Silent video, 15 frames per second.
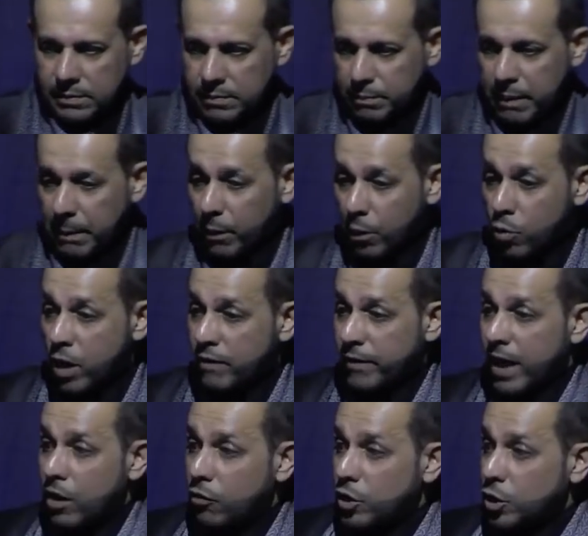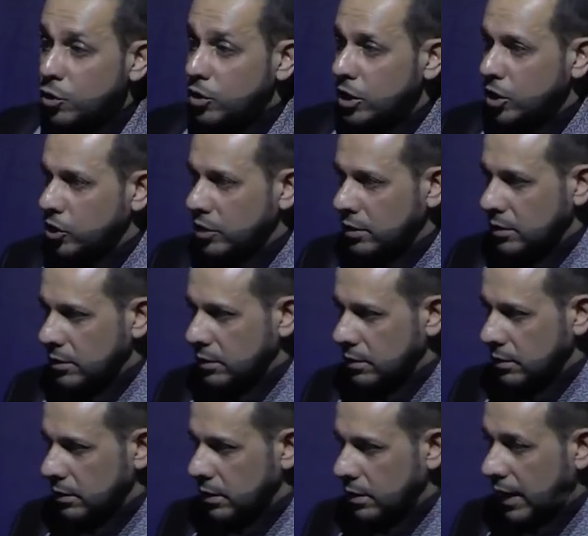people who have erudition,
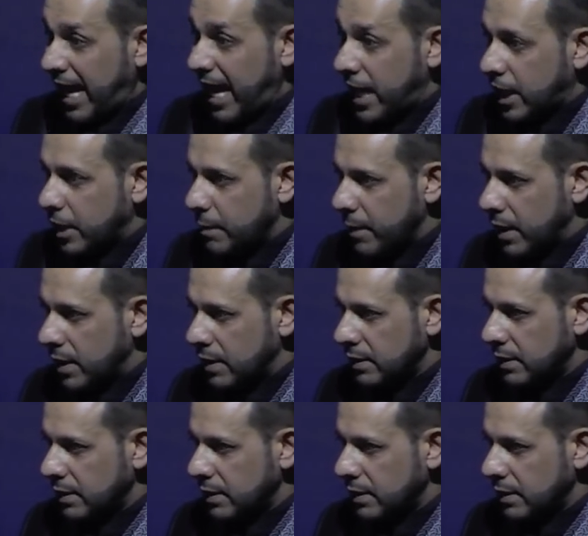hikmah.